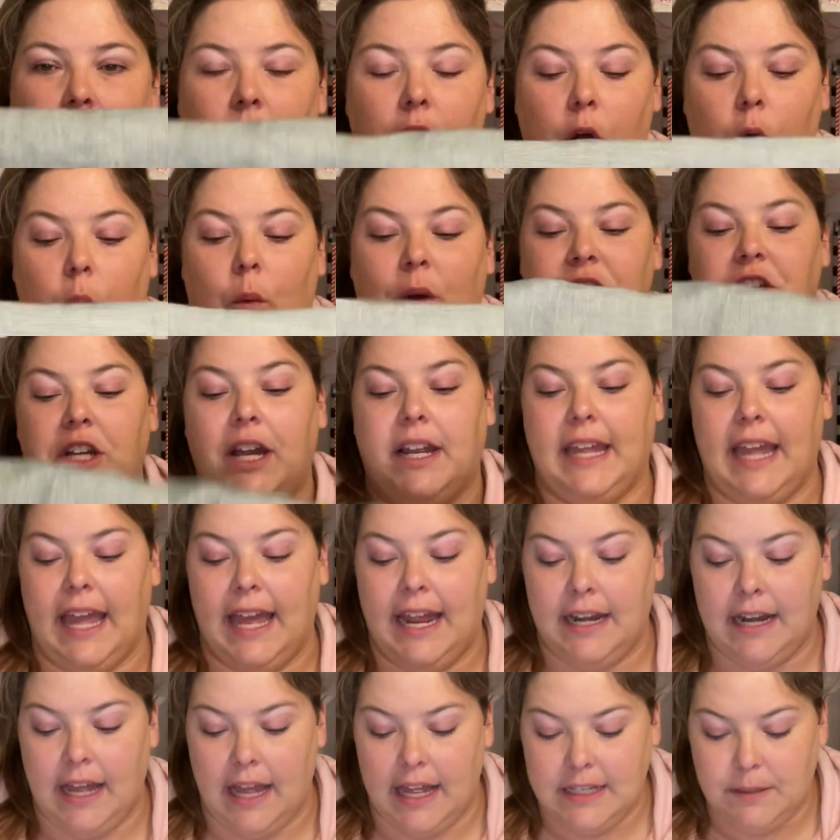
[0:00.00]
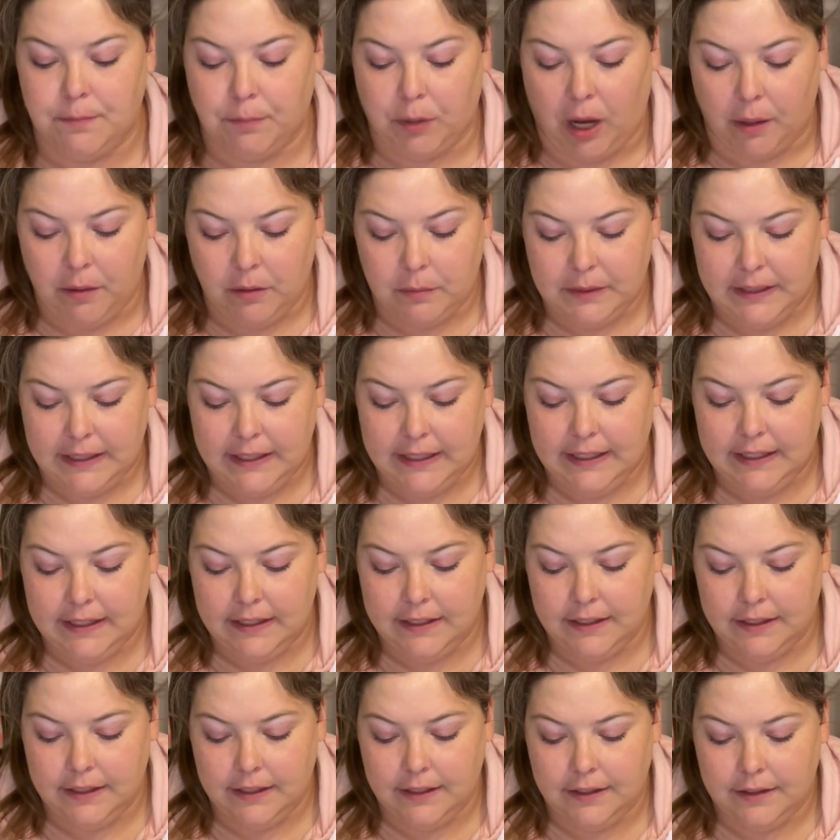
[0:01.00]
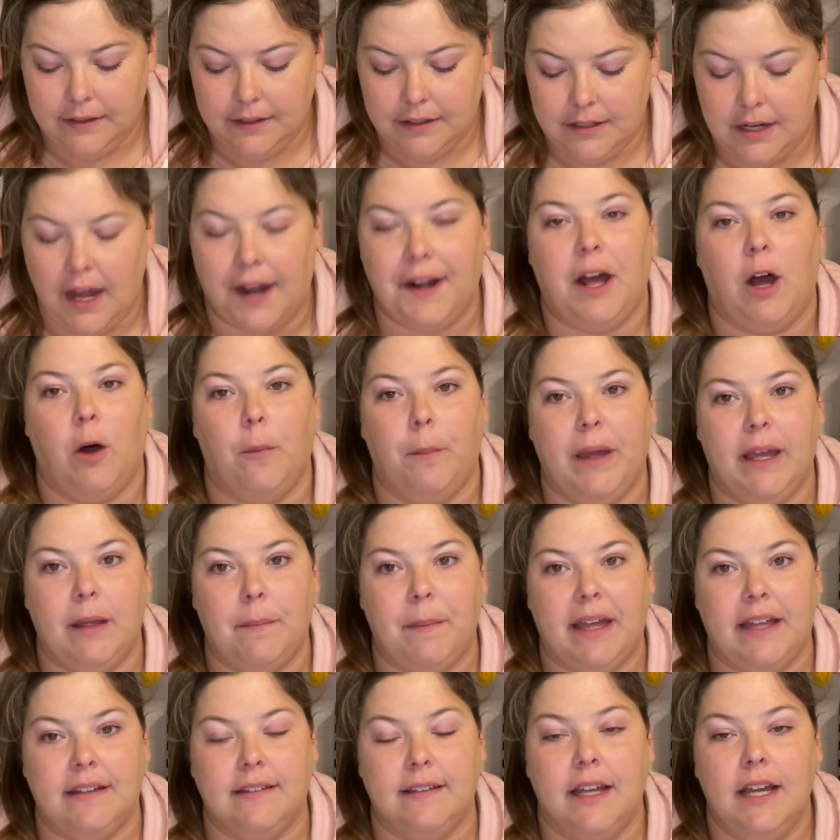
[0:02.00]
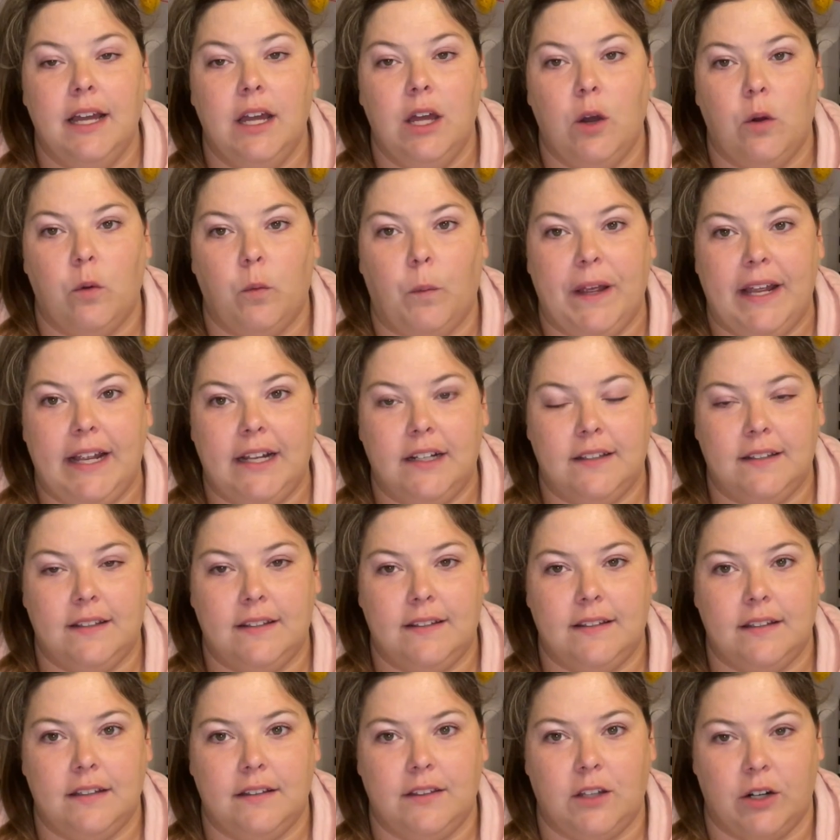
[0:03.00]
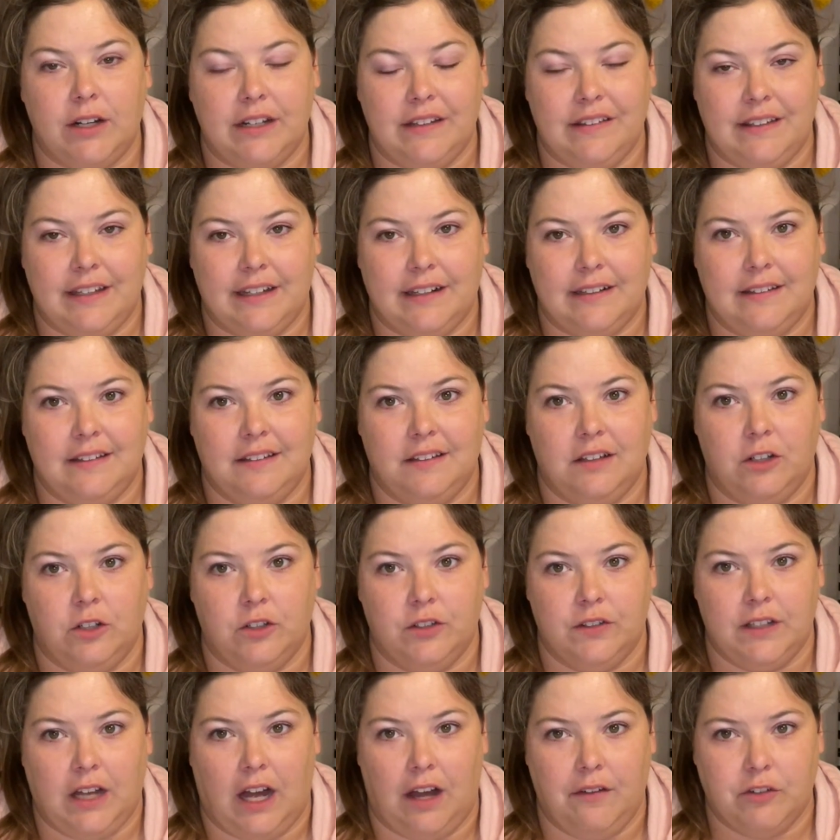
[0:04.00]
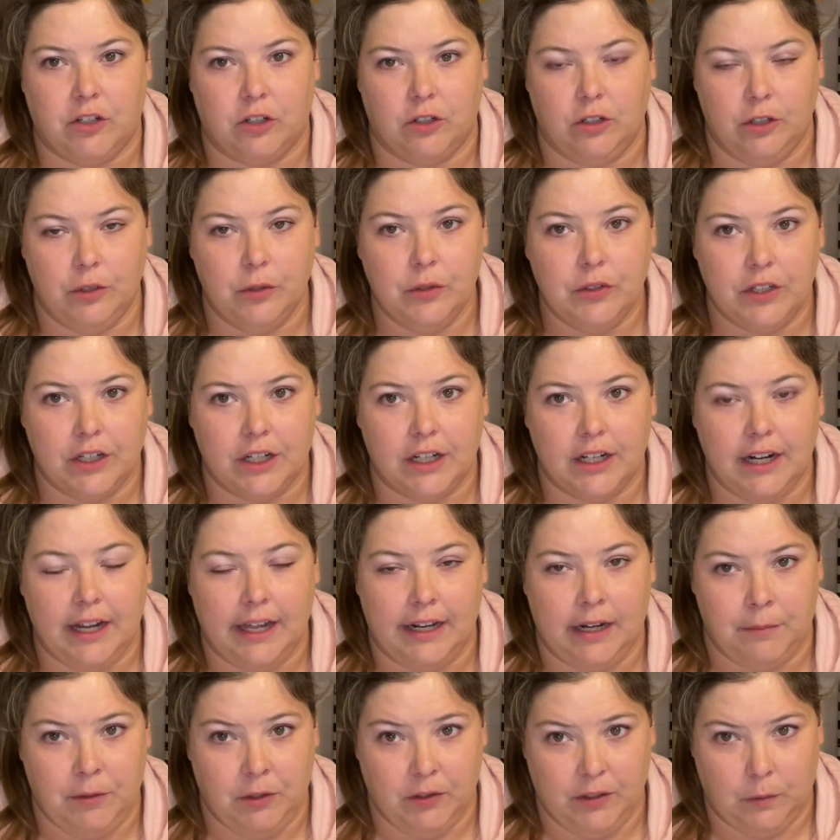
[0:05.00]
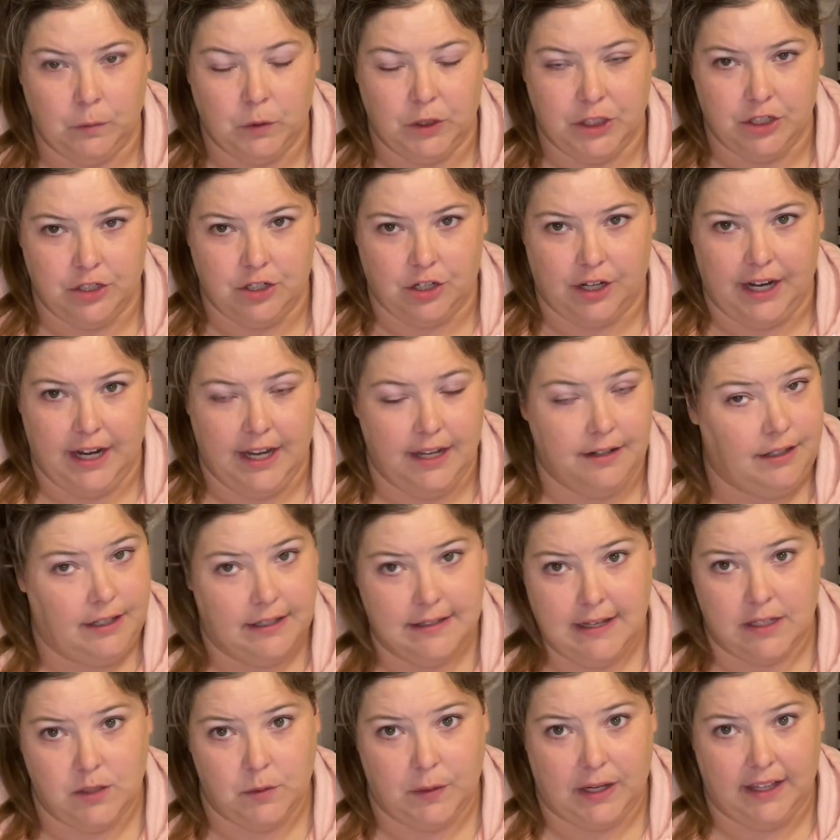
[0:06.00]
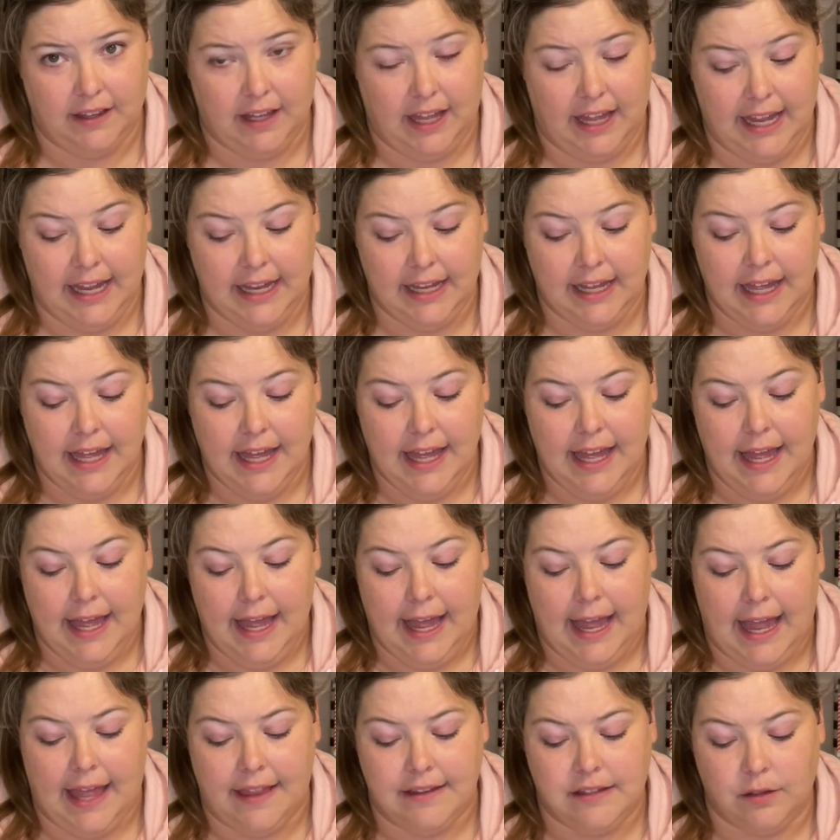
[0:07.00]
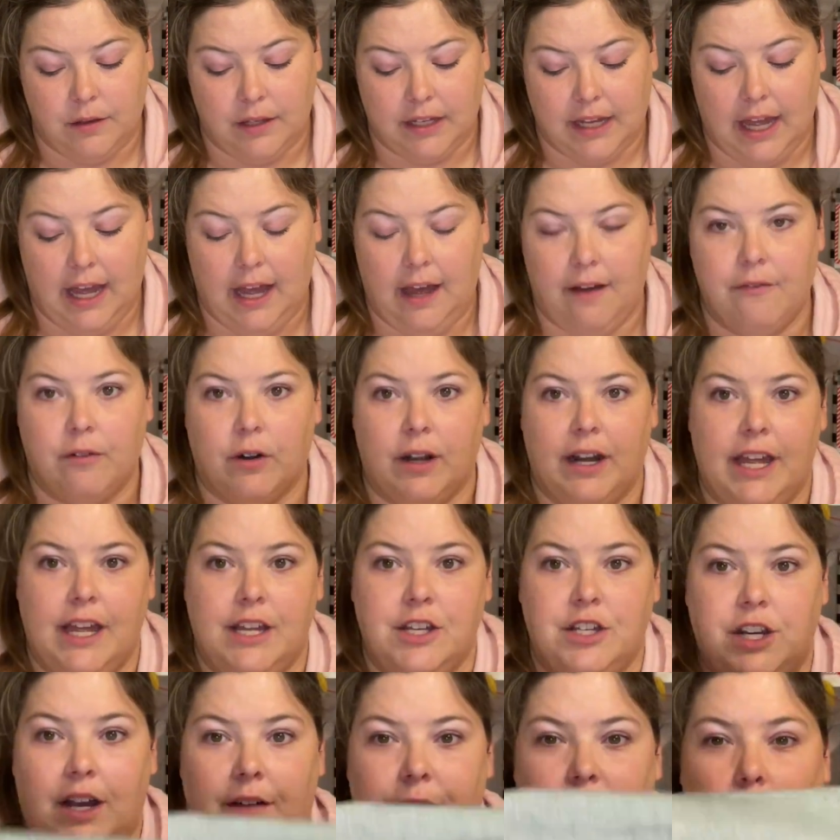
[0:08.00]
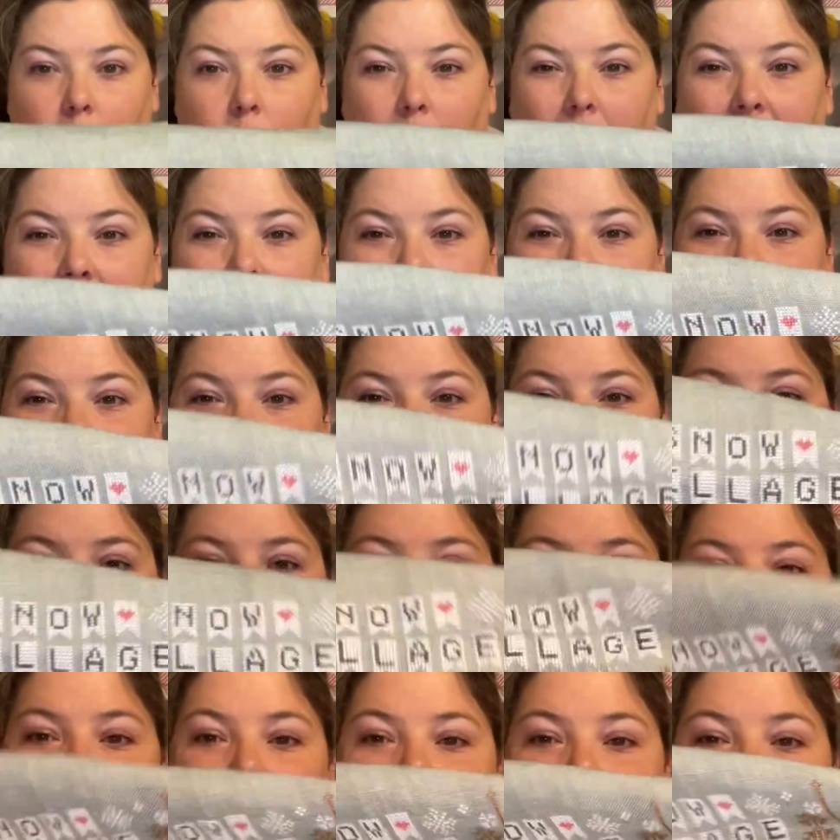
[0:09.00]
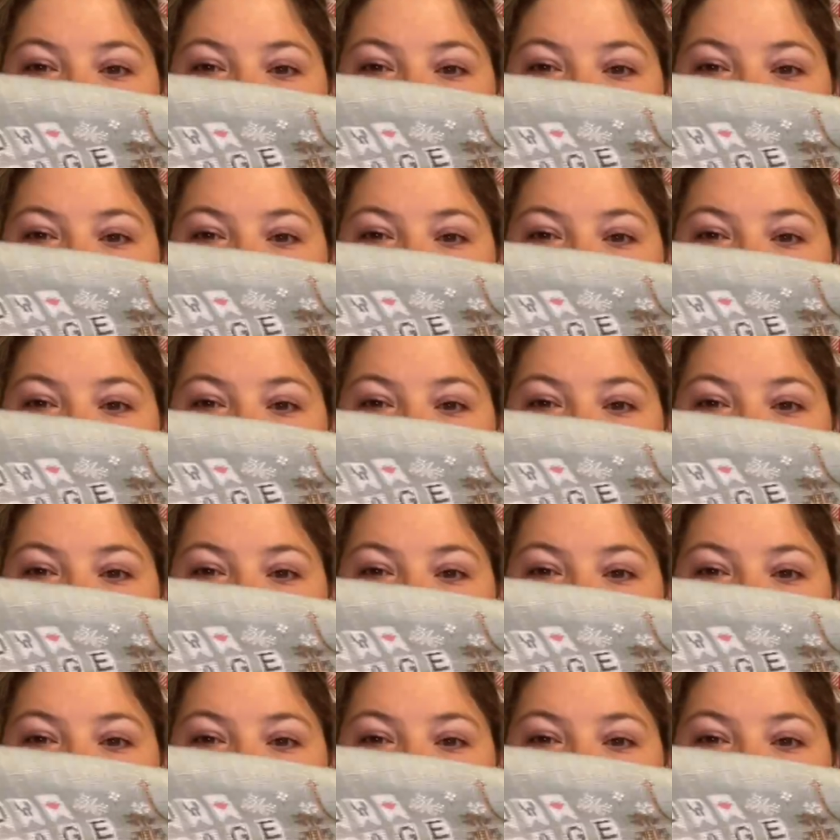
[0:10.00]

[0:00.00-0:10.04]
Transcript: which again, it's probably not helping because Weeks 36 is a little softer, looser, and I'm using one strand because that's what I like. And so the coverage of the white isn't